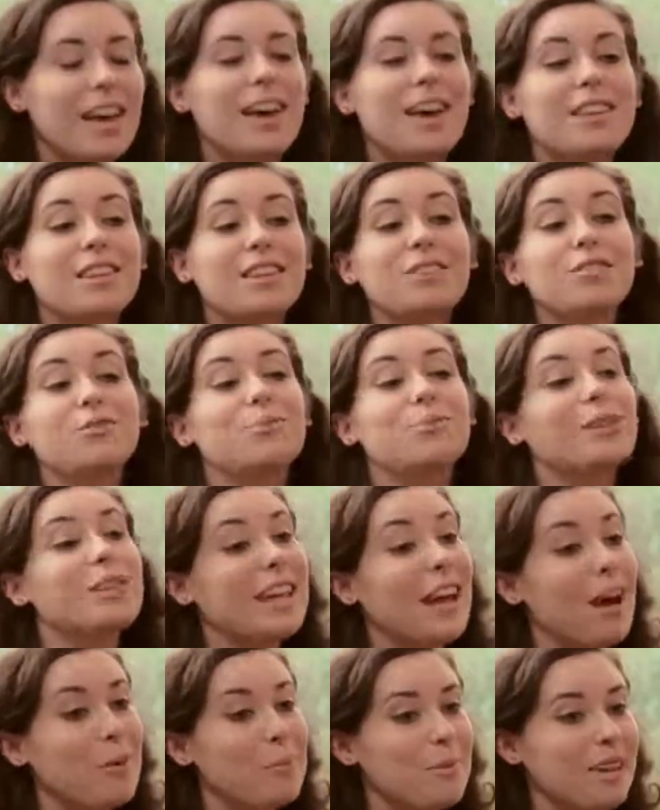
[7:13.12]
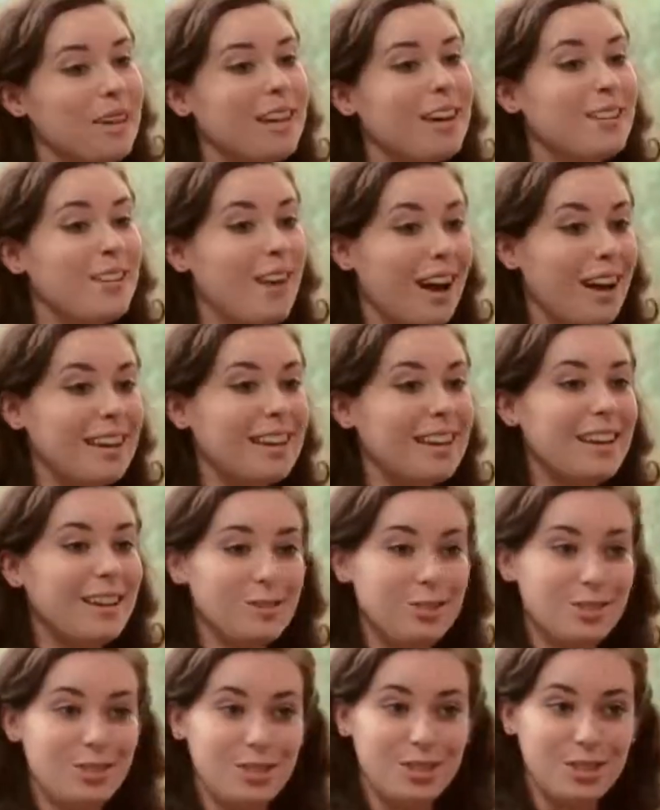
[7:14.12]
This has really helped me a lot get
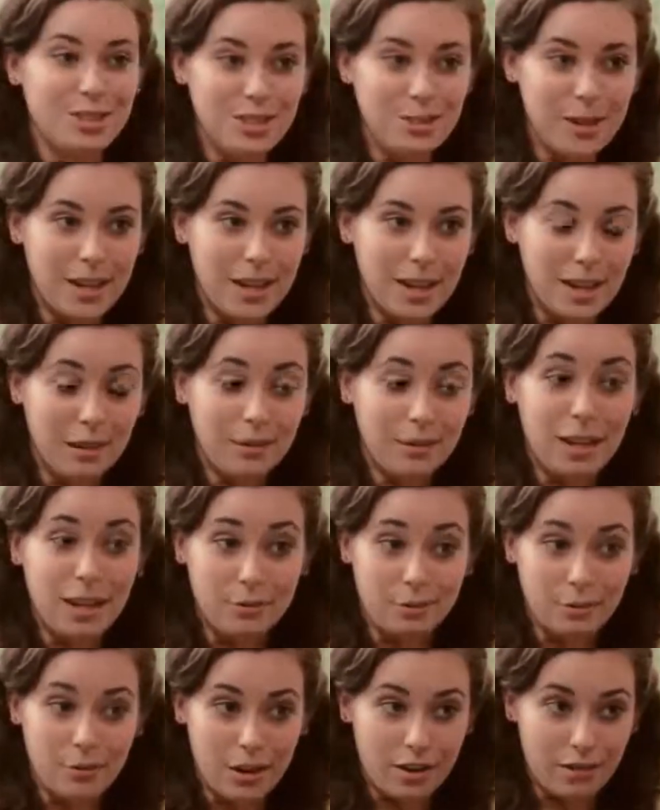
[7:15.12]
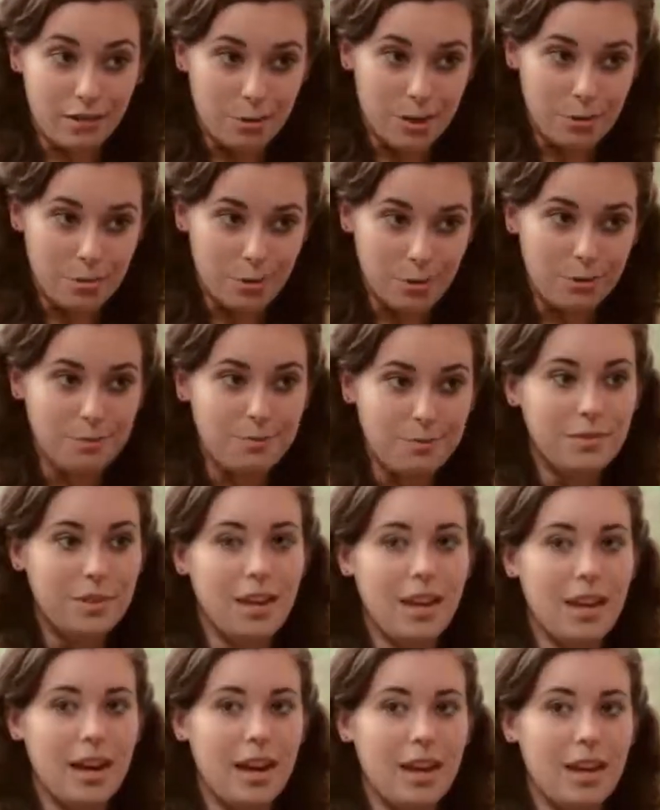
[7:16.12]
used to speaking in front of people,
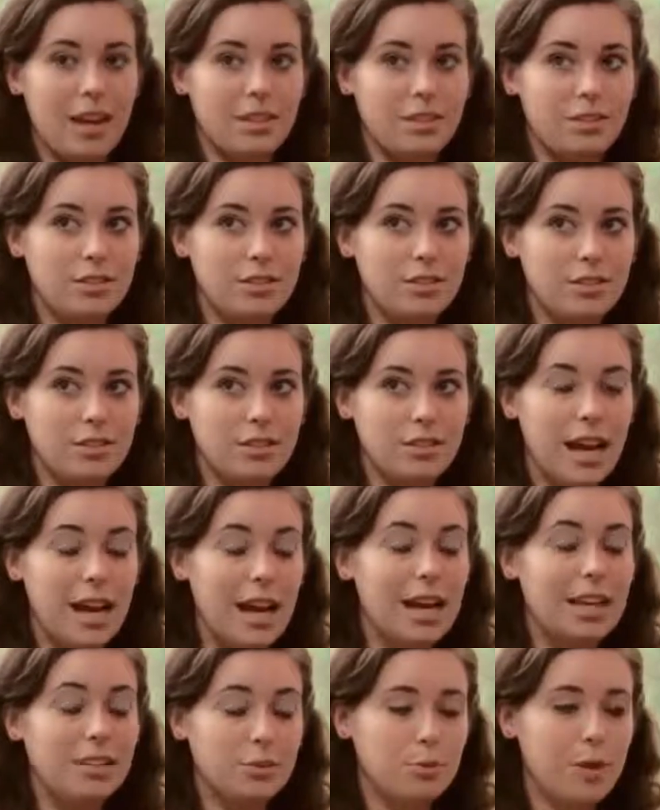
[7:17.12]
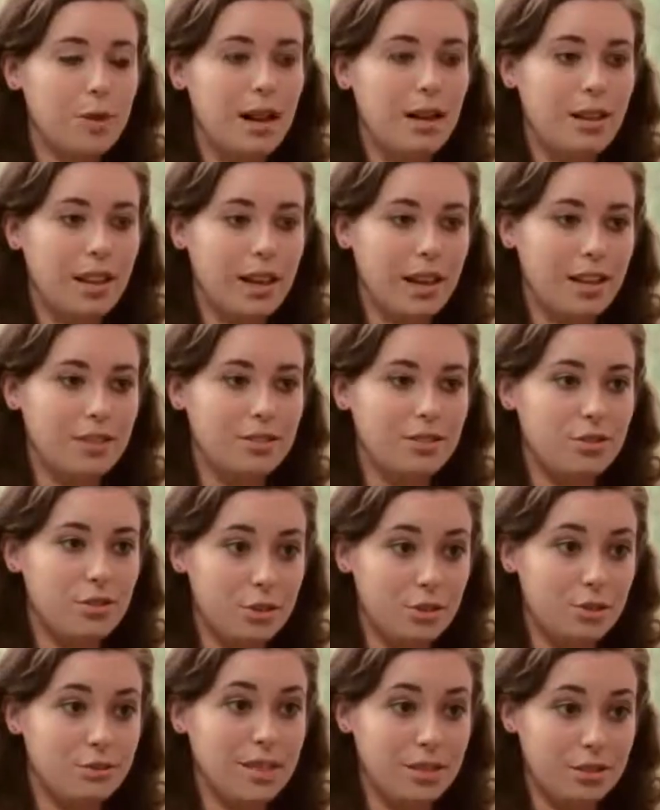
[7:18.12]
and as well as
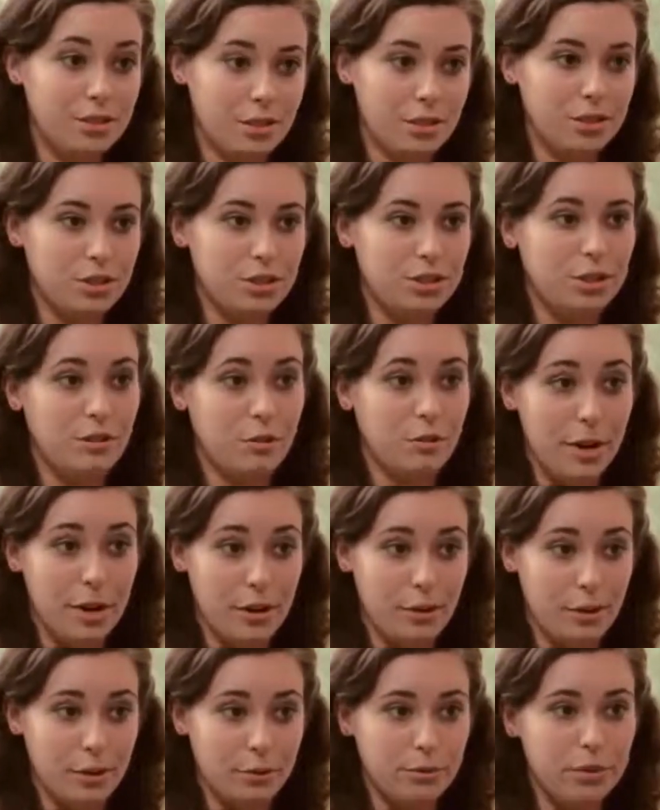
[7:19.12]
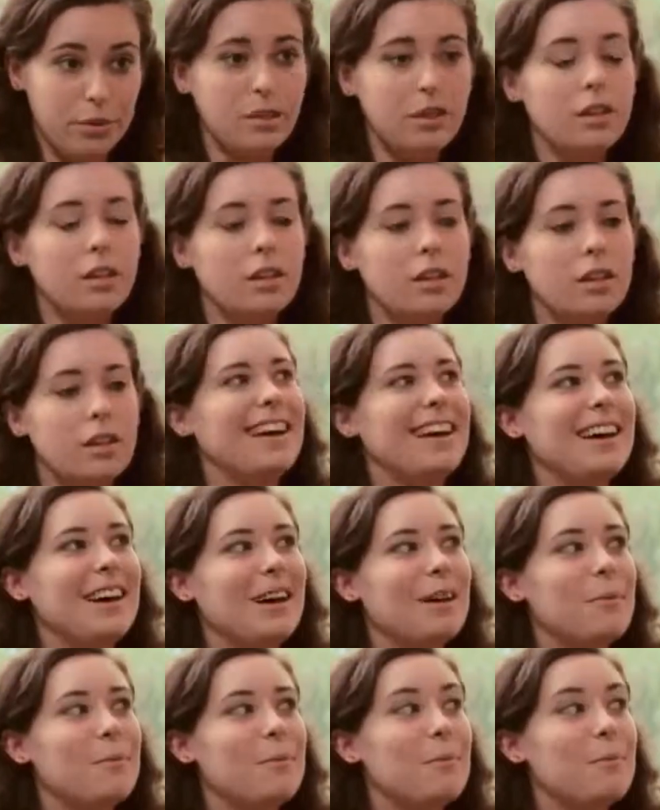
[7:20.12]
do research of my own.
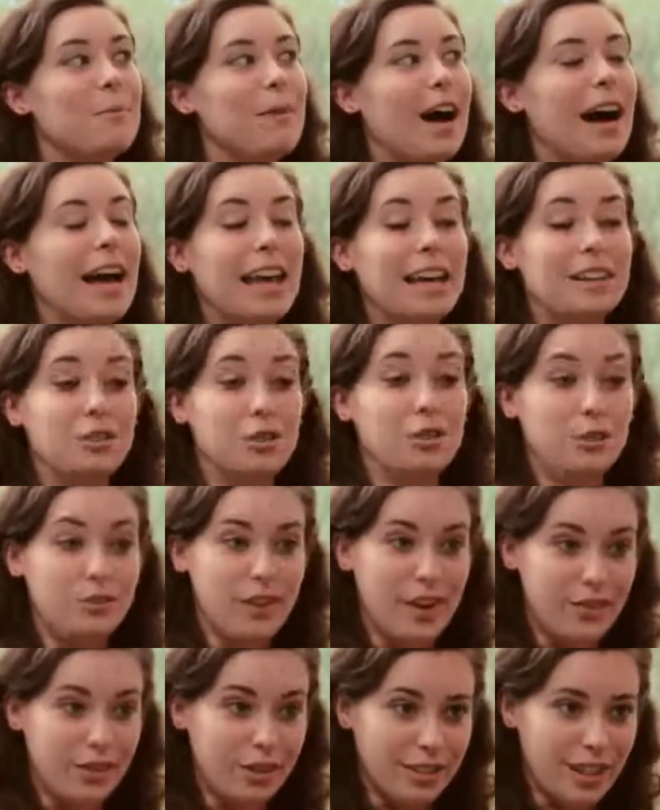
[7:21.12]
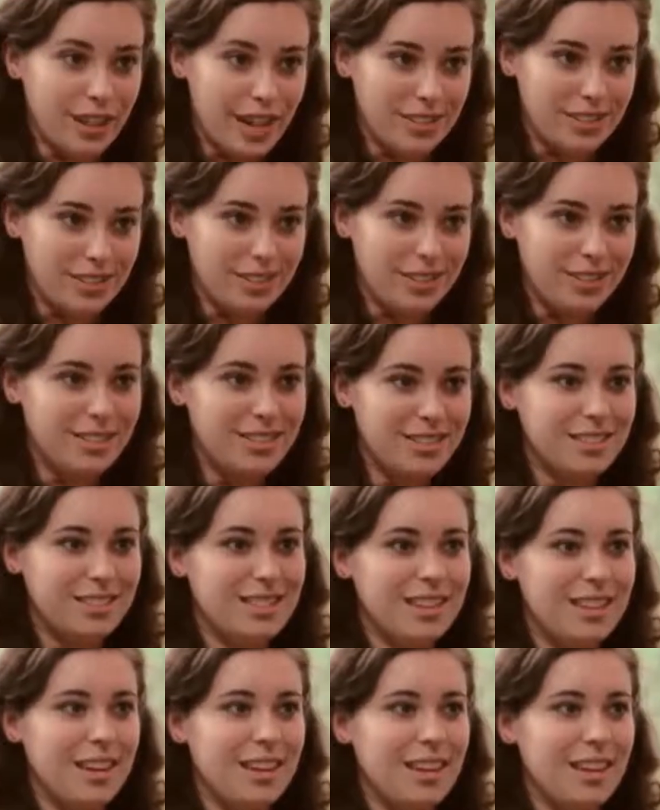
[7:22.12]
I had two favorite classes.
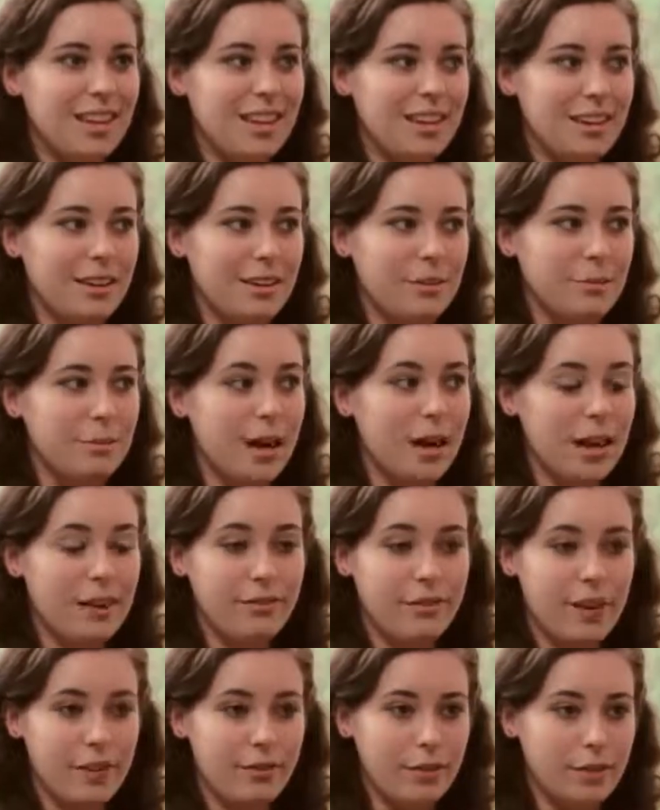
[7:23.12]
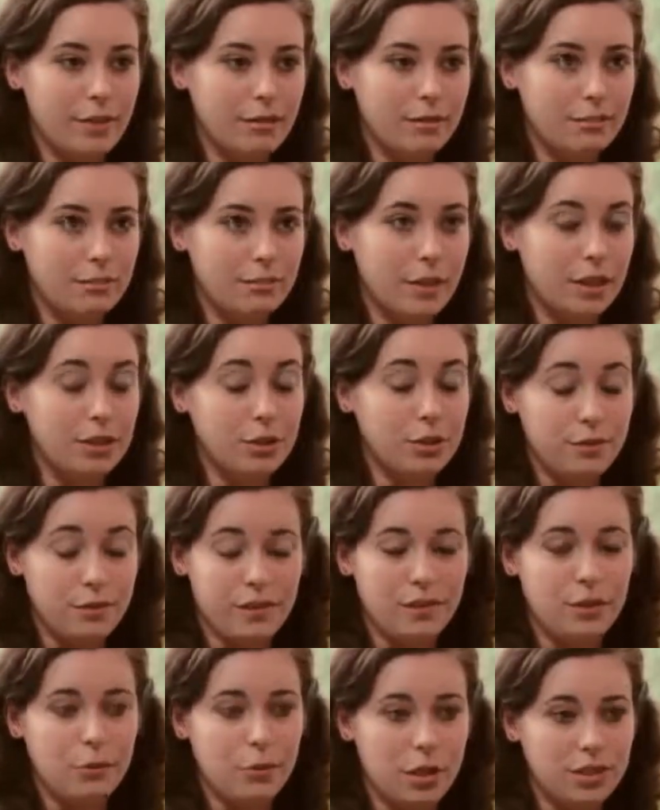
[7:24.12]
My two
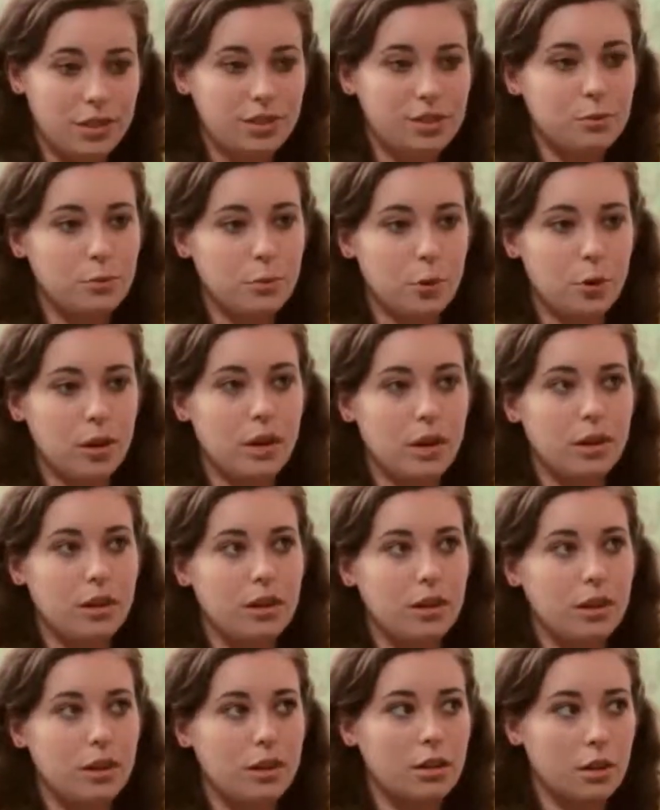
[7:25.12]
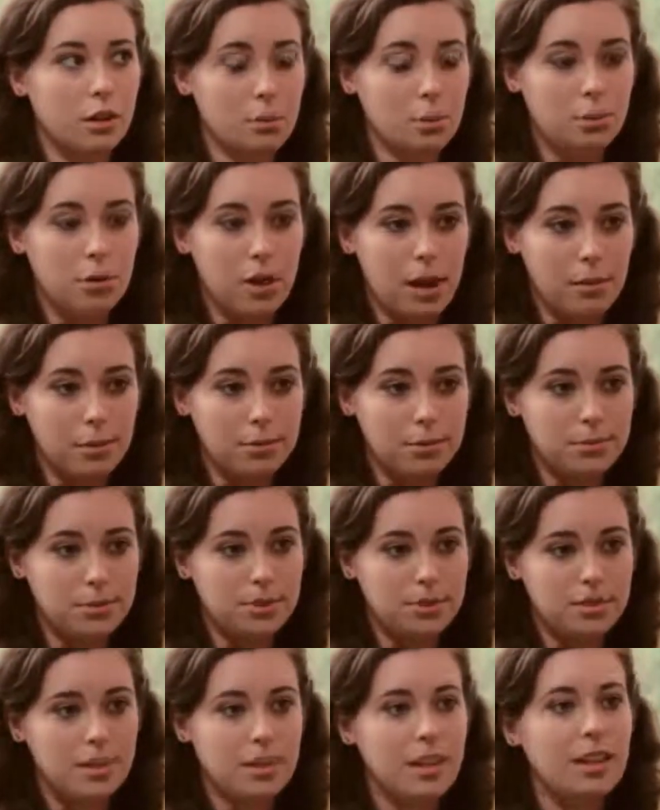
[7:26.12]
favorite ones were Global
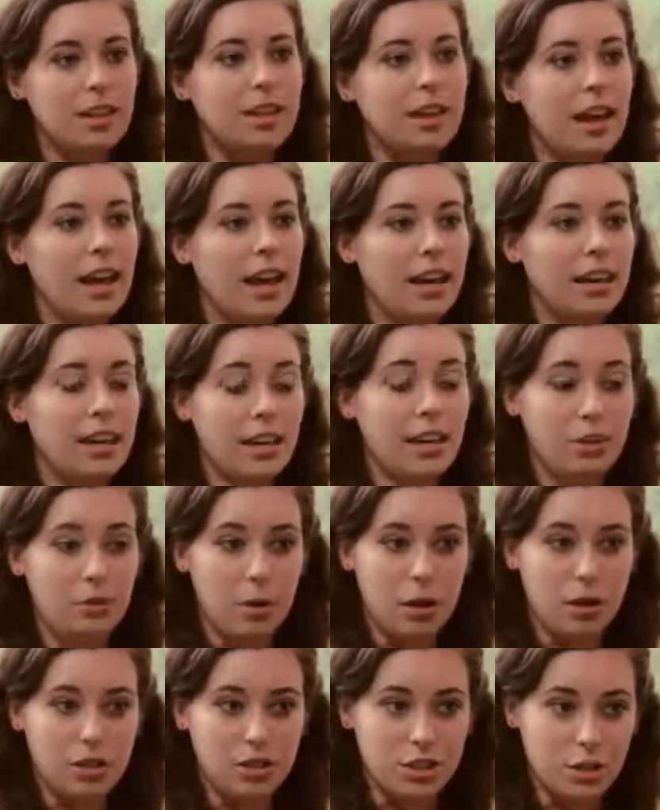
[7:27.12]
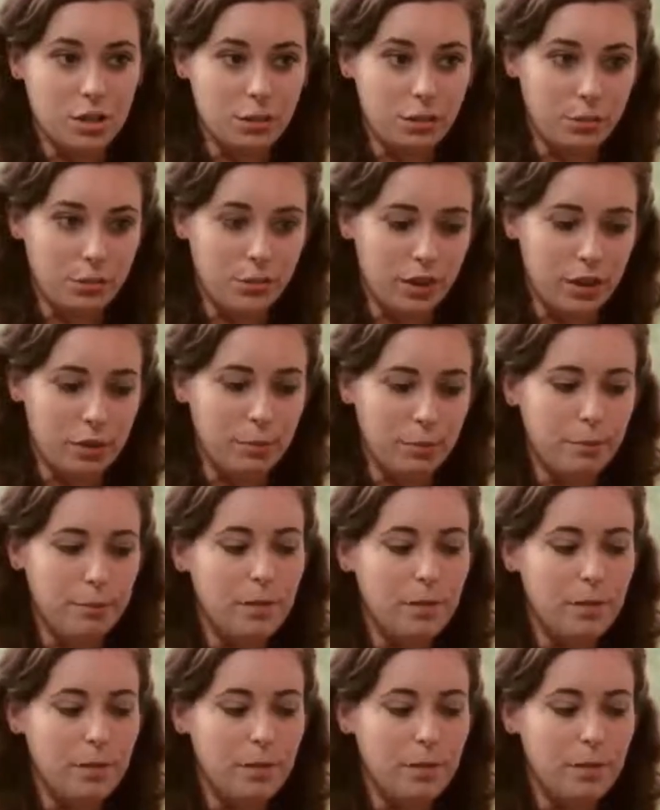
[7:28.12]
Problems and Anthropology Through Film.